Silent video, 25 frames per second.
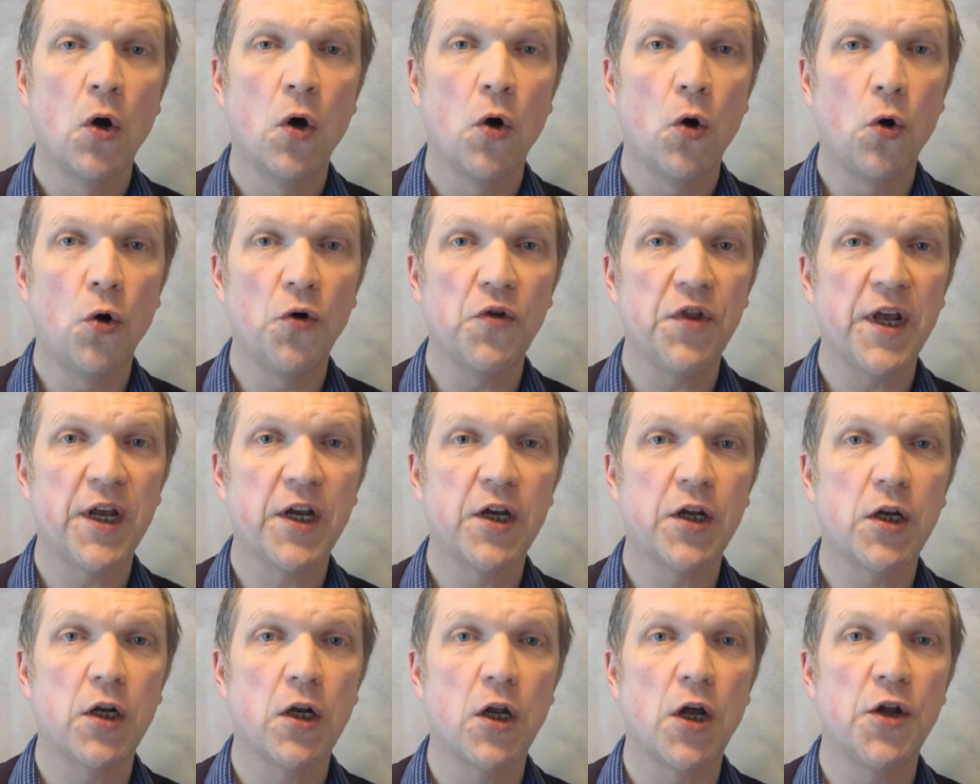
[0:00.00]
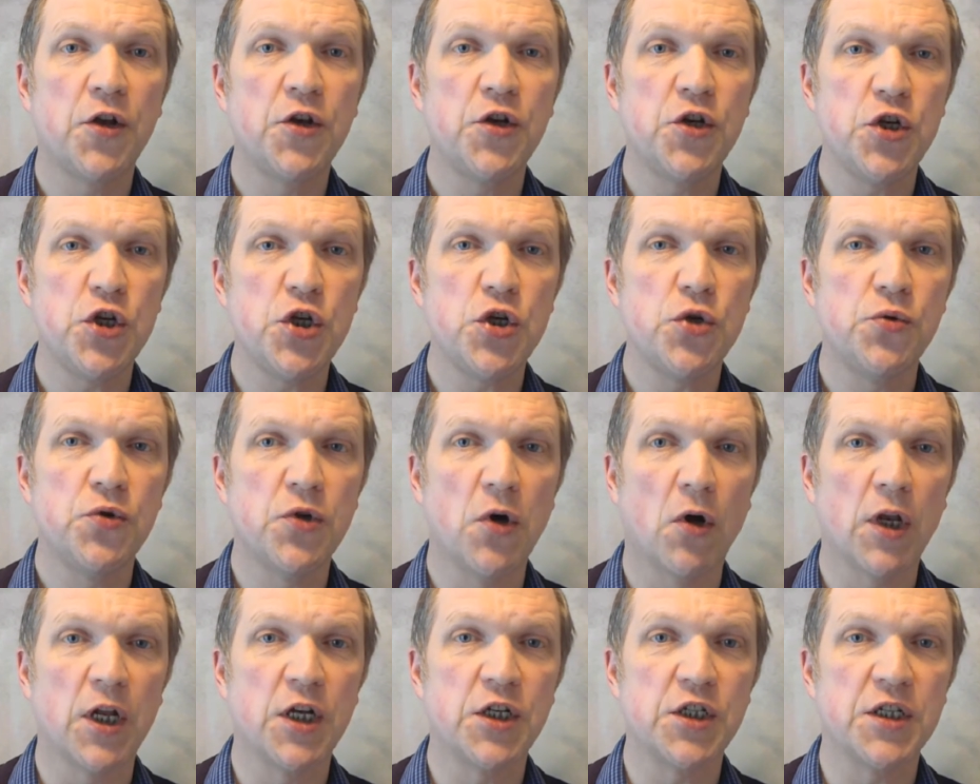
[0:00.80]
Or they could learn new
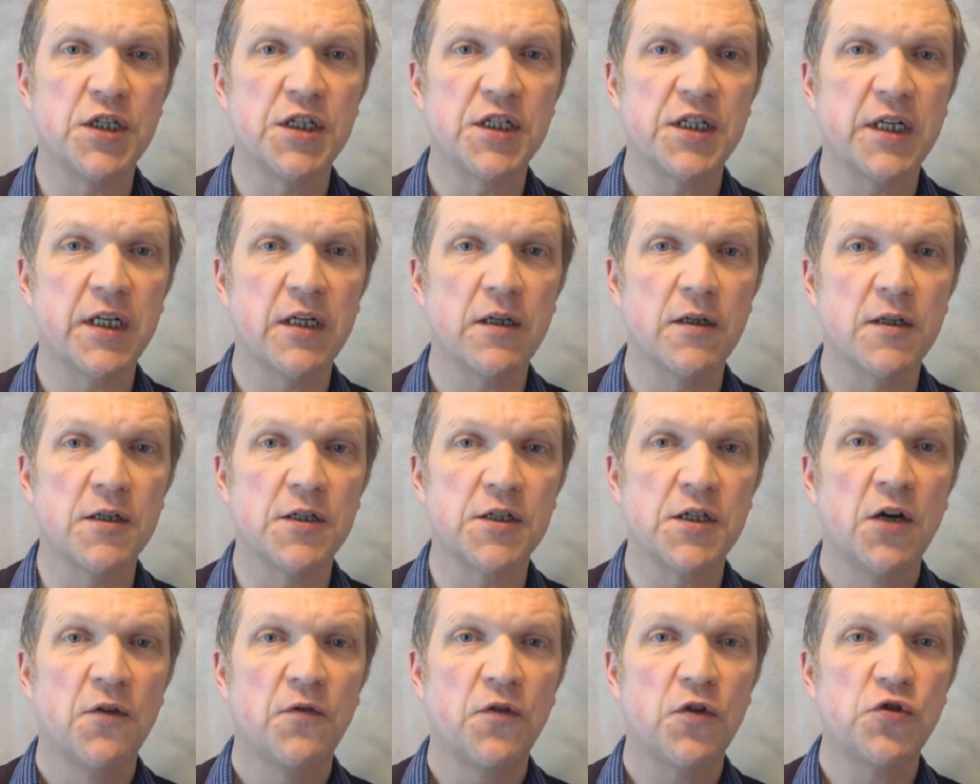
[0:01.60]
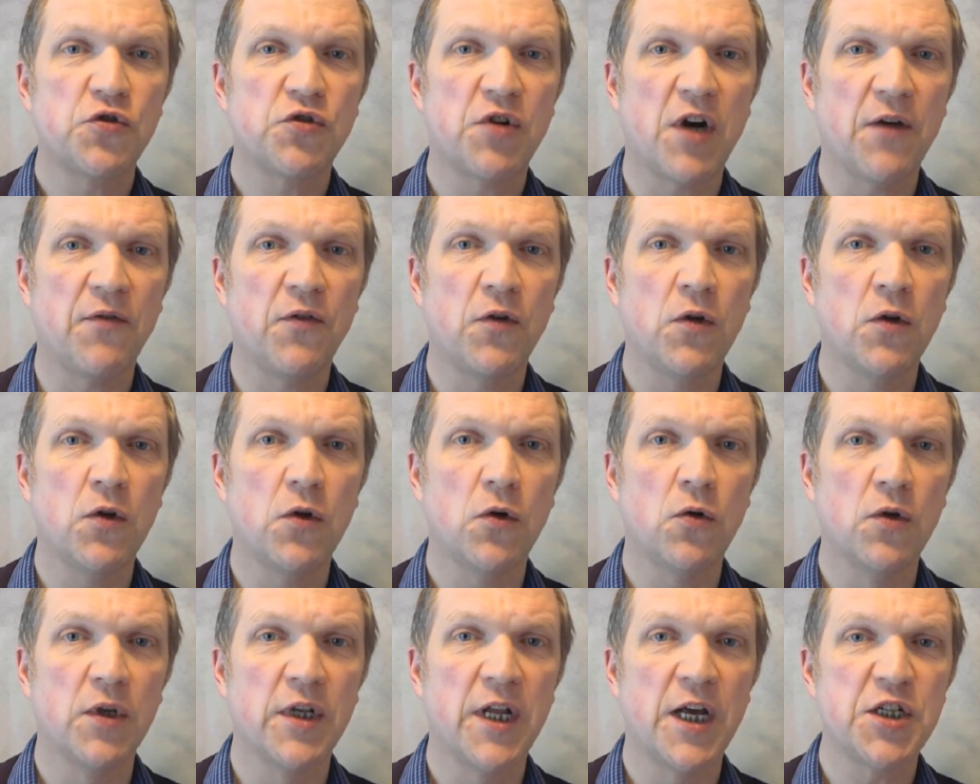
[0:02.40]
knowledge and skills for travel
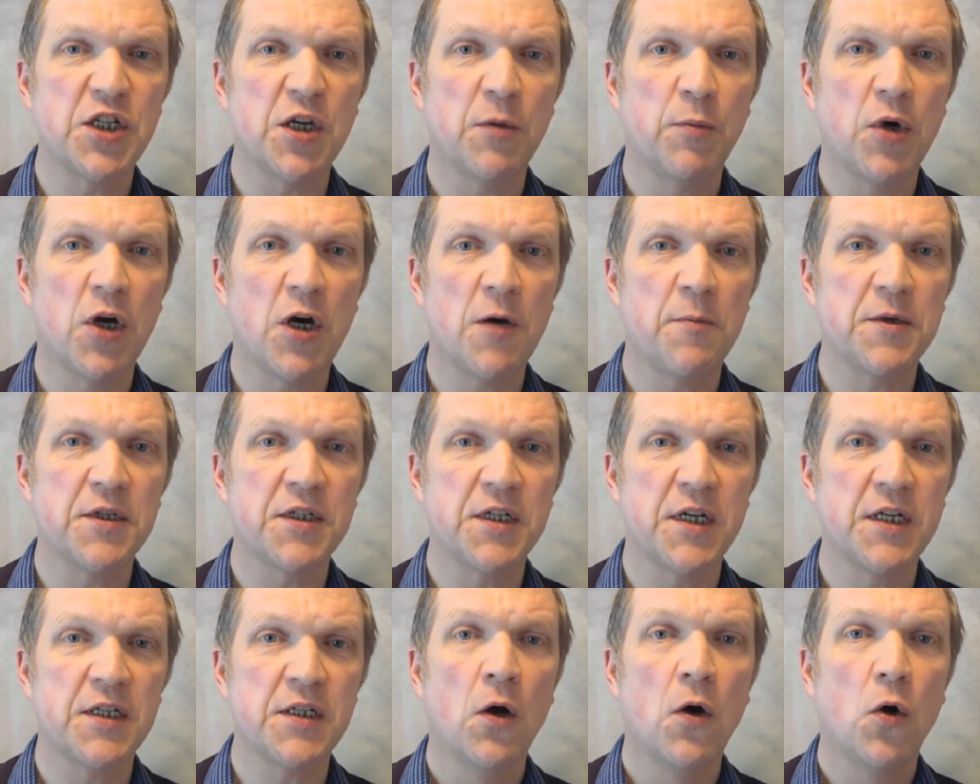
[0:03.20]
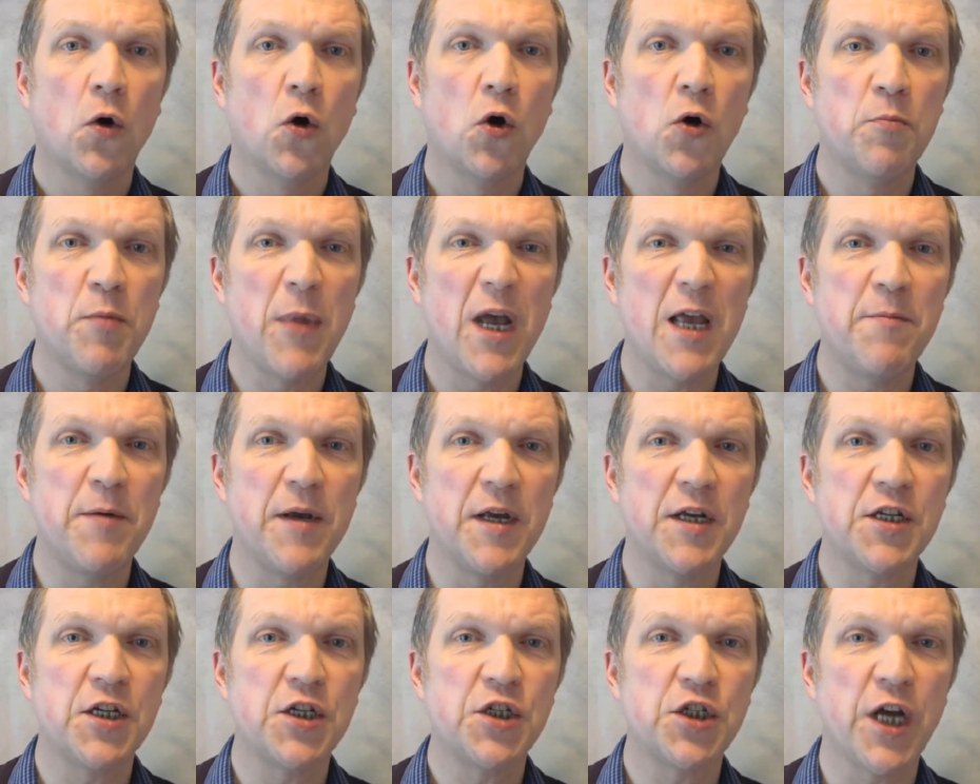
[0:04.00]
or leisure purposes, or
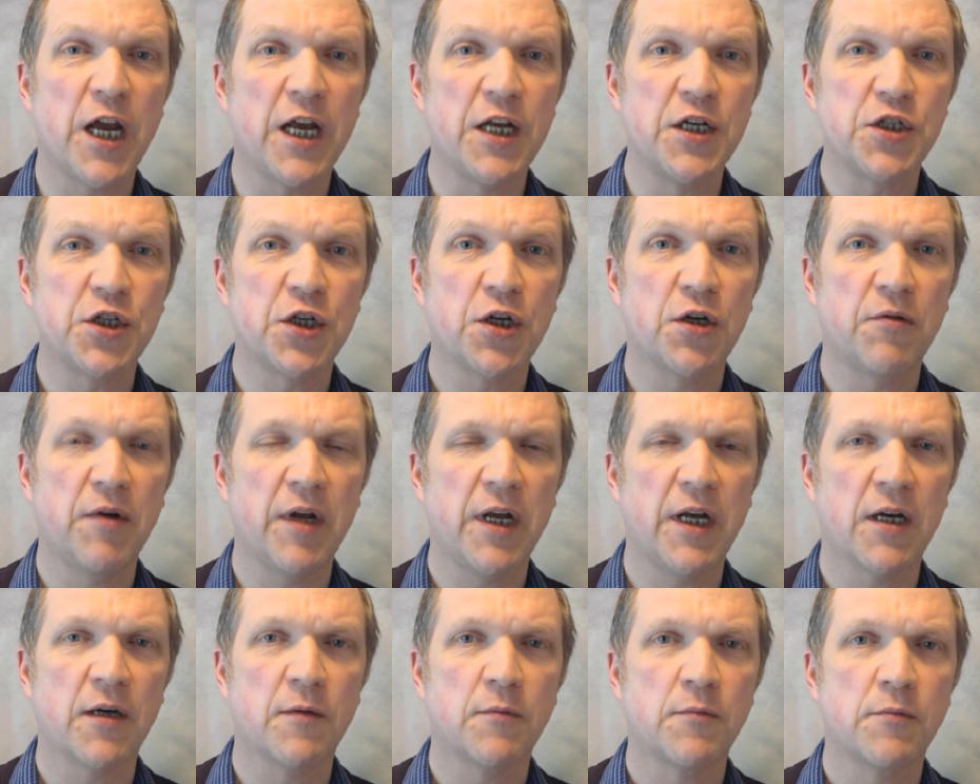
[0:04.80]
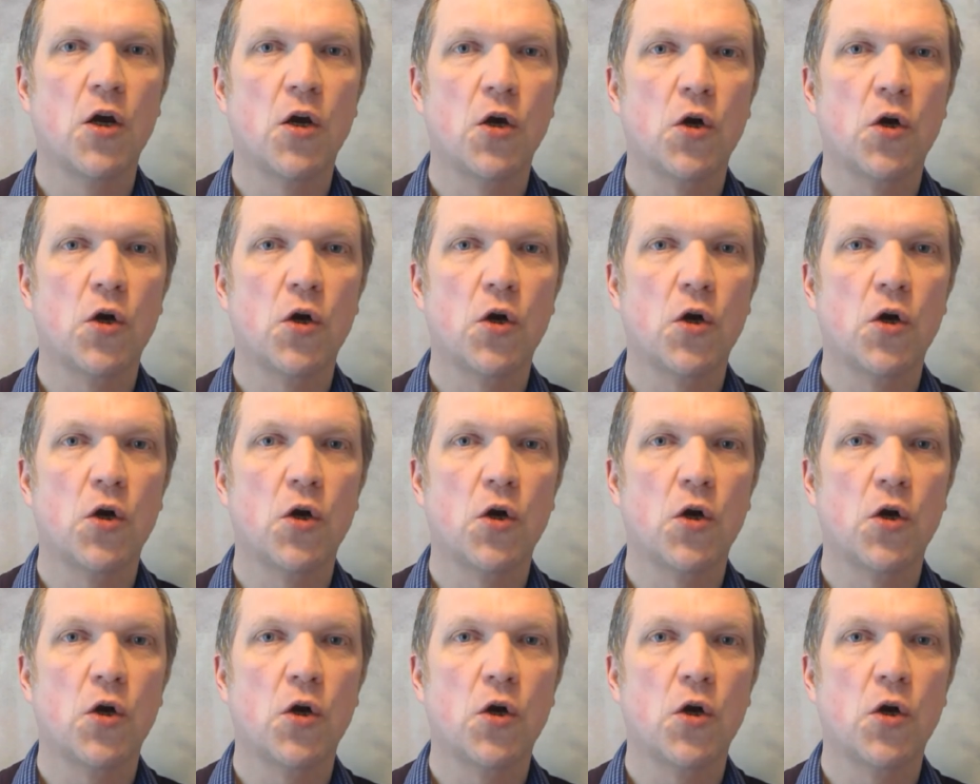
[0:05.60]
maybe to change career.